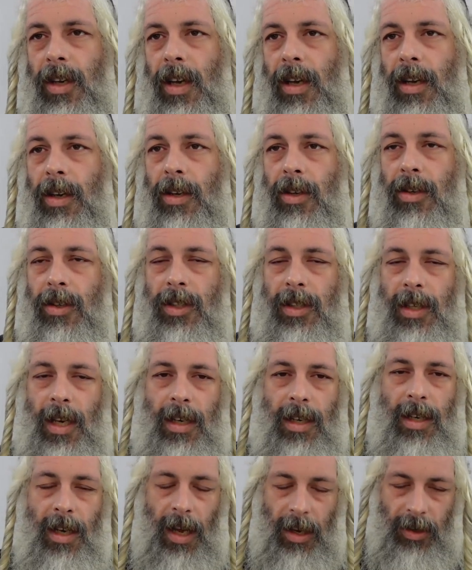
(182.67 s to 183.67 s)
HaKadosh said.
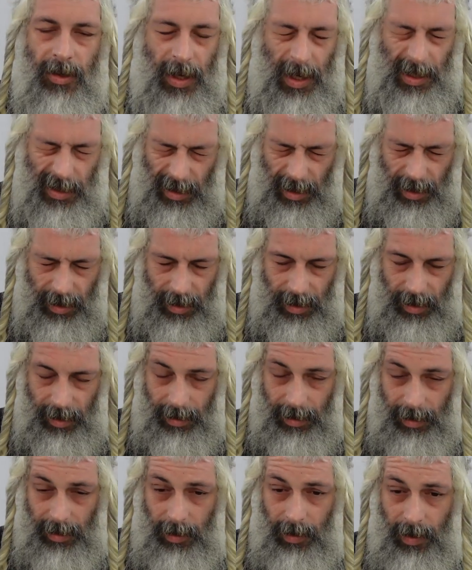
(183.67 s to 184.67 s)
He contrasted it
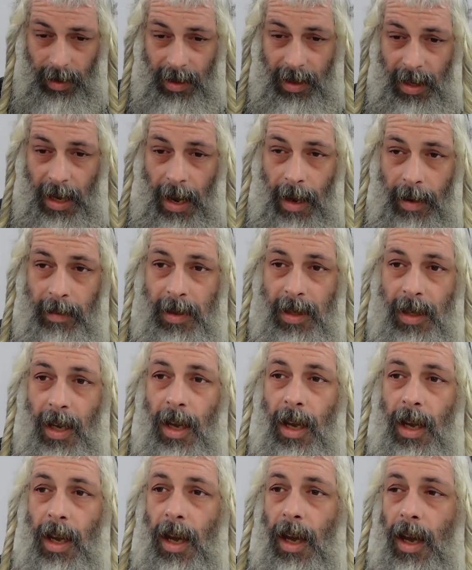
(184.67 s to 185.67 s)
to the times
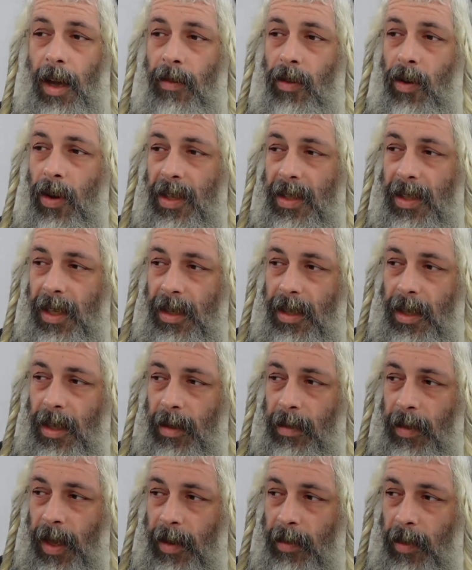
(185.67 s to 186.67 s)
of great
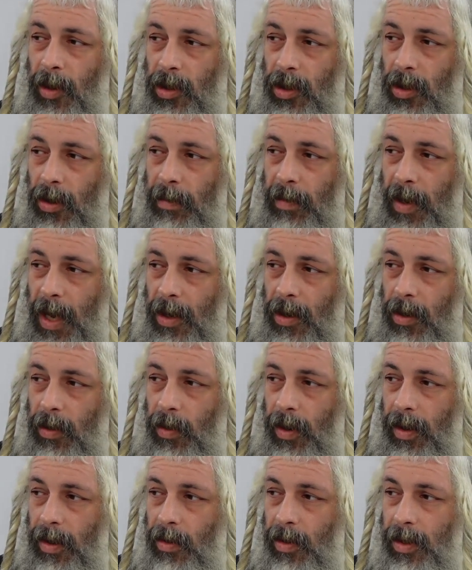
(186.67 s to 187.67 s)
tzaddikim like Moshe Rabbeinu,
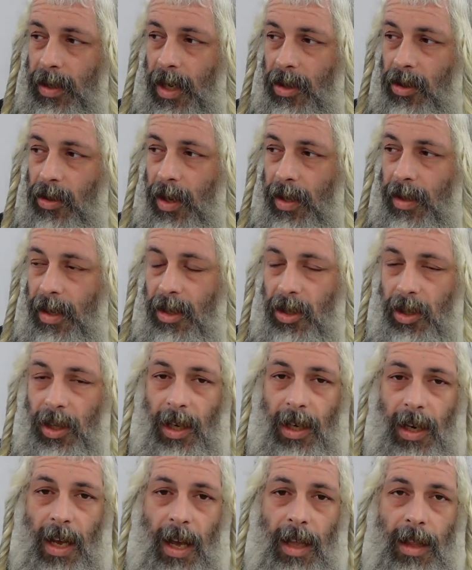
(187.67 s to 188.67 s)
where there was Hashrat
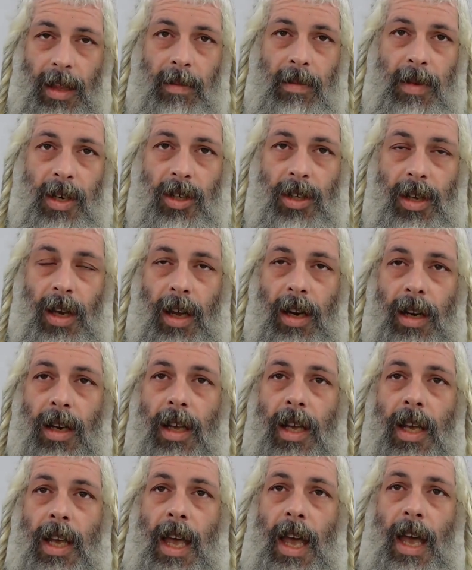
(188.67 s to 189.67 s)
HaShekhinah in the Mishkan,
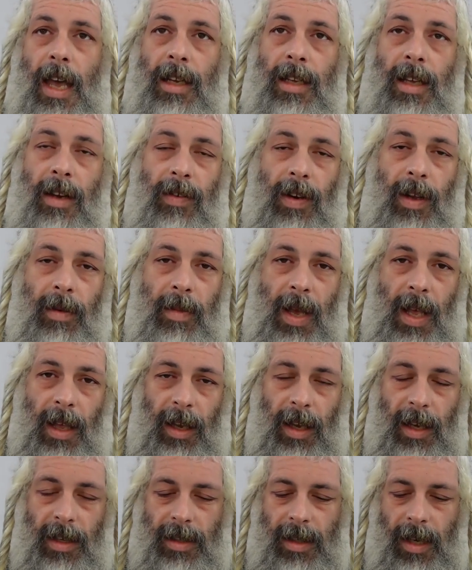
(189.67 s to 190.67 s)
and David
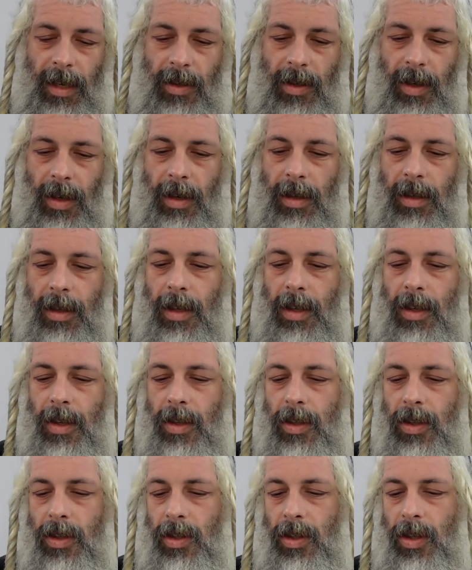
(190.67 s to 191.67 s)
HaMelech, etc.
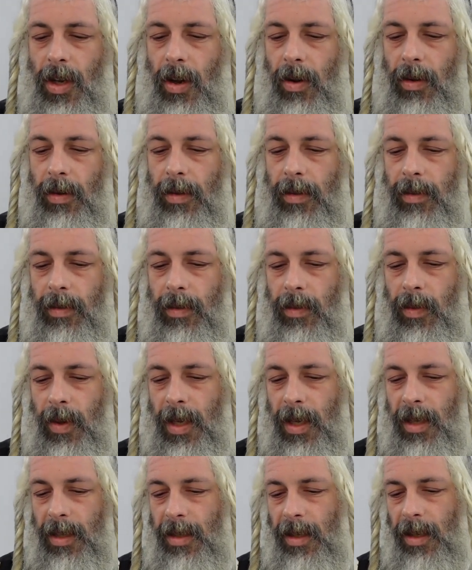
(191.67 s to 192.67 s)
So, we
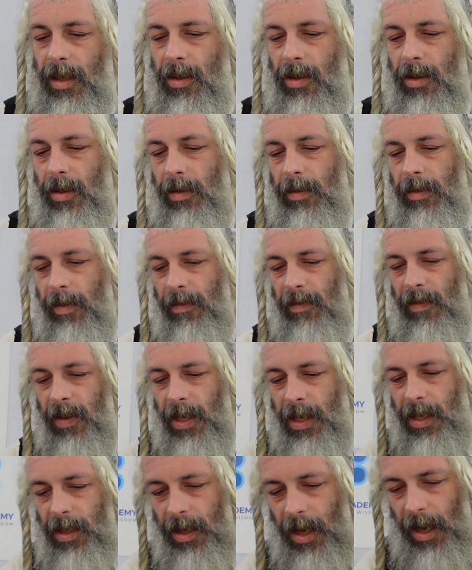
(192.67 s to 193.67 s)
continue.
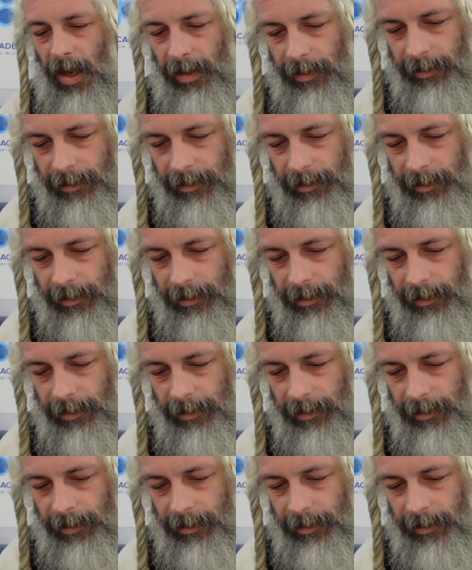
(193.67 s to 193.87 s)
Vihine.